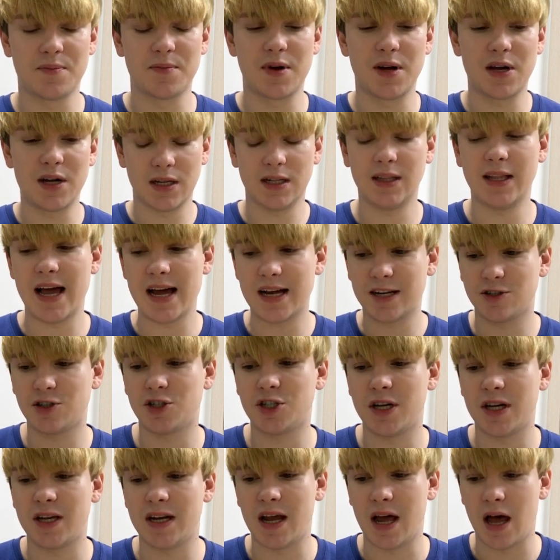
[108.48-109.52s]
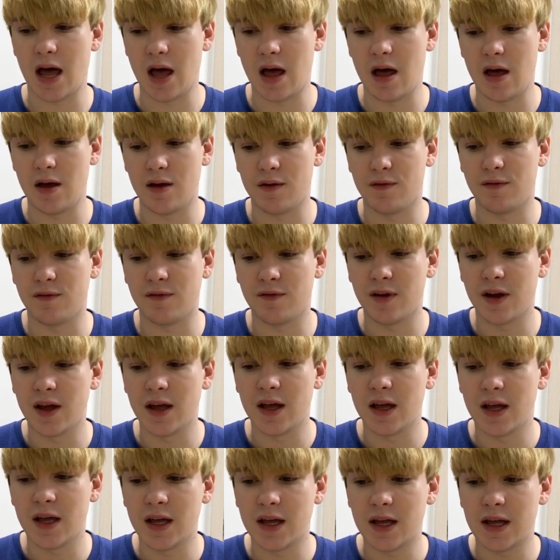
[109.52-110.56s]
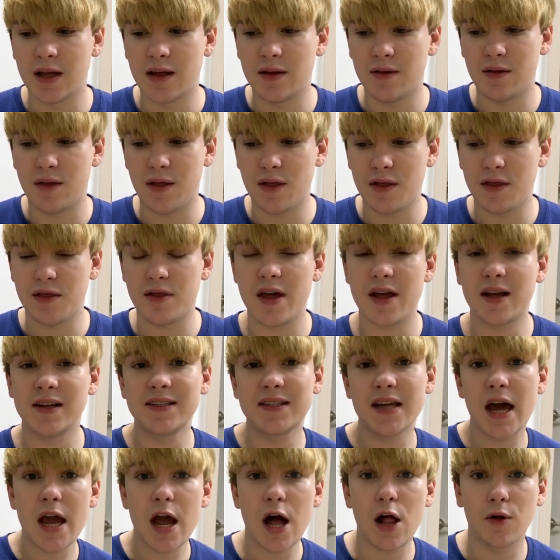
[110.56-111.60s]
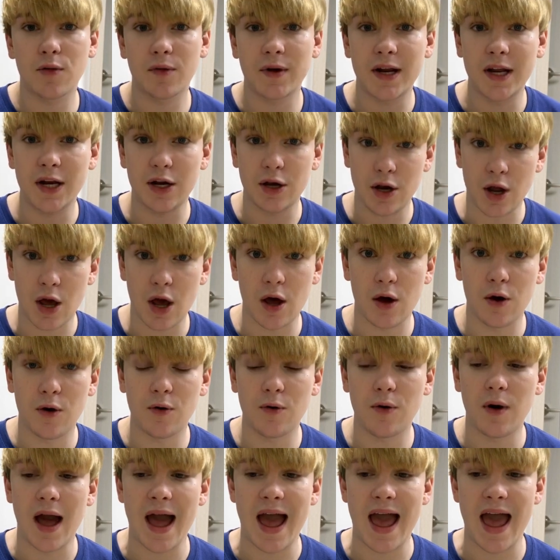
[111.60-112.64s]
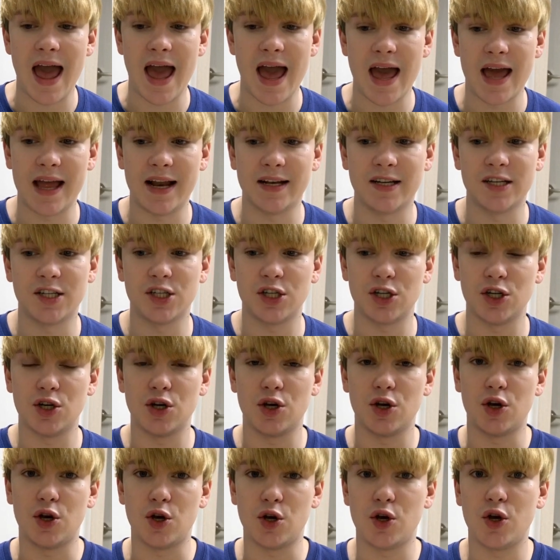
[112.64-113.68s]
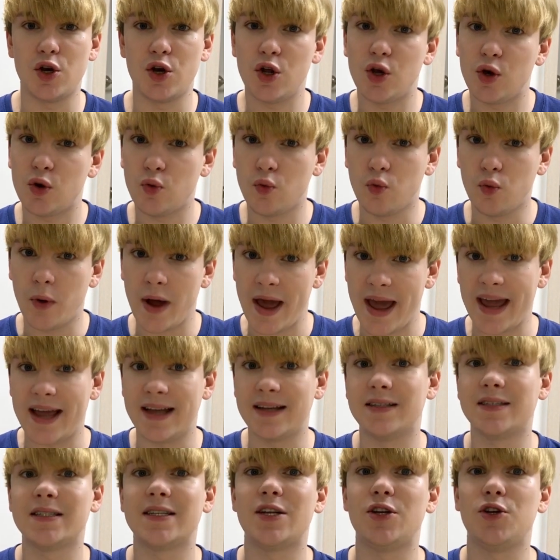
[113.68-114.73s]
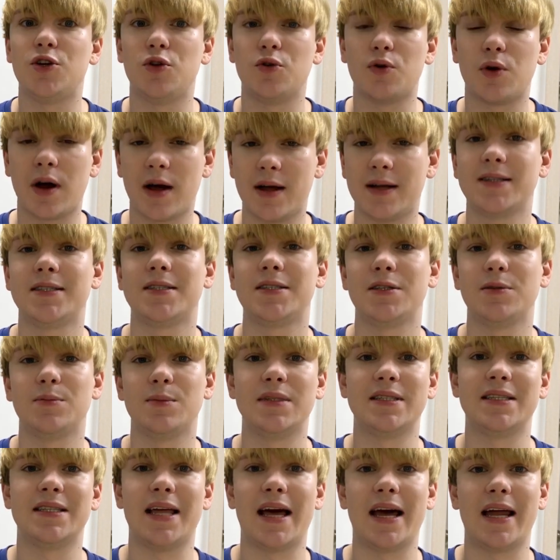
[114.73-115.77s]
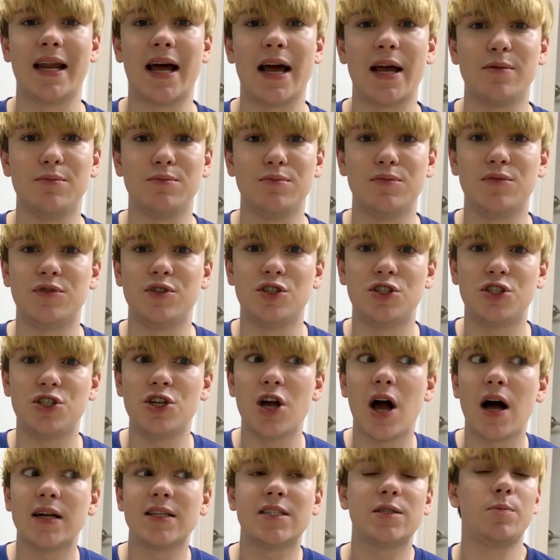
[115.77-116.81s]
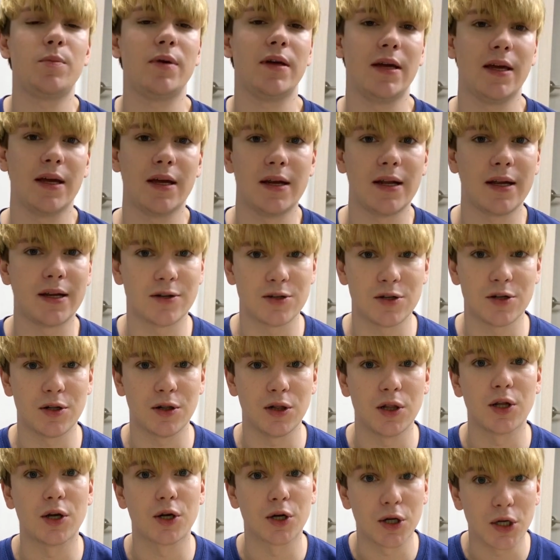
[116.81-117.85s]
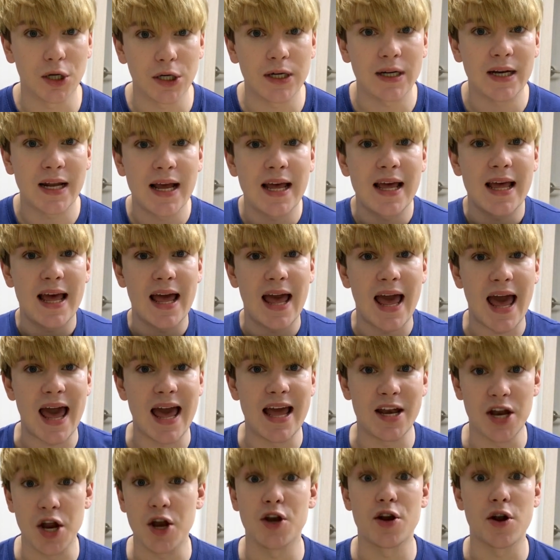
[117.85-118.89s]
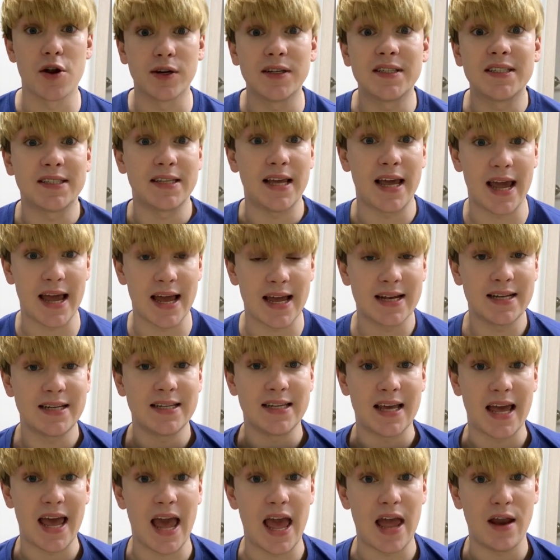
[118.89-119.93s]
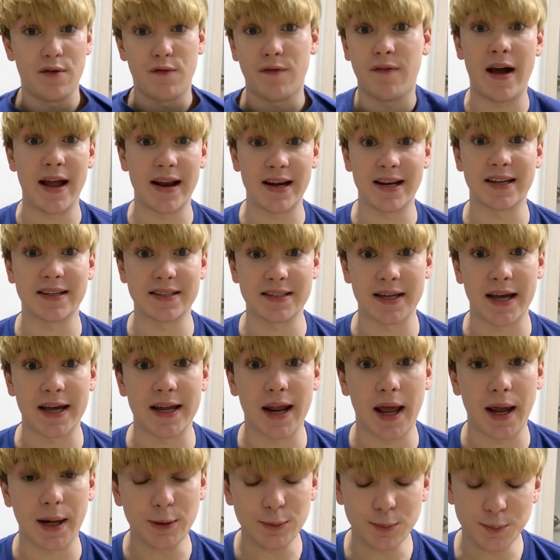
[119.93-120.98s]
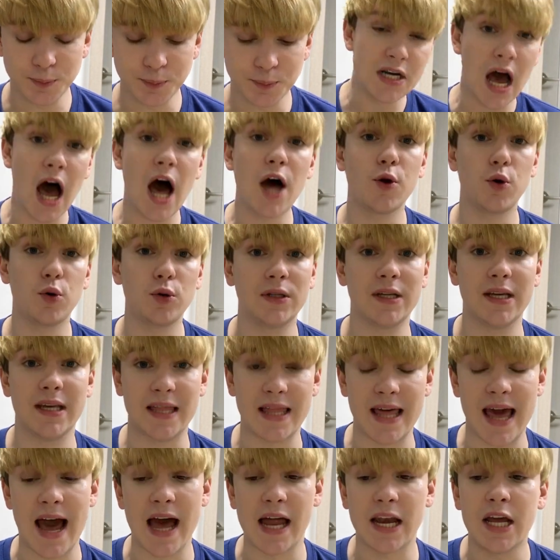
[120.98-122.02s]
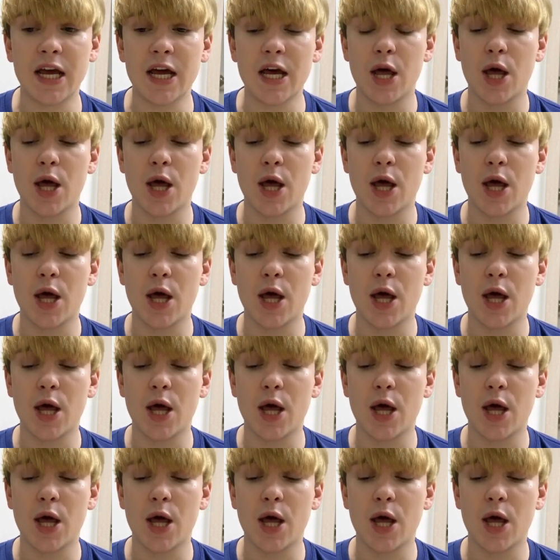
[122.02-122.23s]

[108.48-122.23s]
collection of things I already know and new ways and new customs that I'm just beginning to learn and understand and find exciting. Not only that,